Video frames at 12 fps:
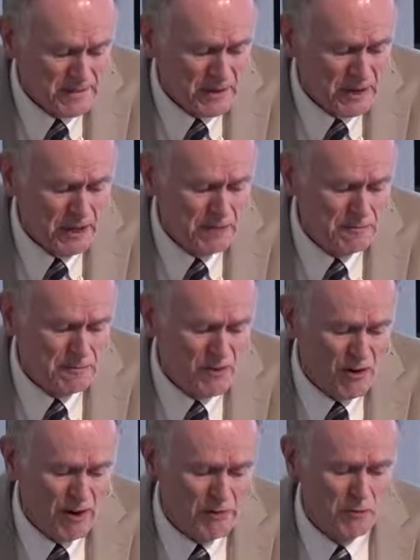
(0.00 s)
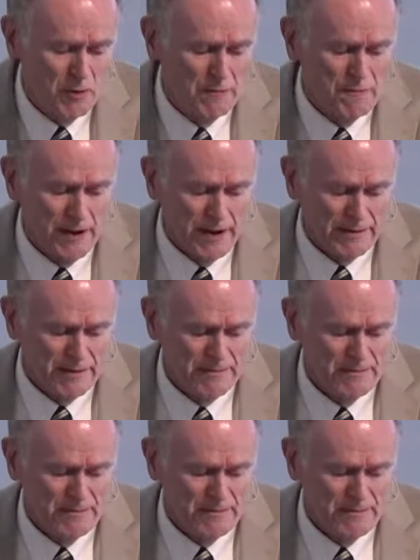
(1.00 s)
of Joshua faith.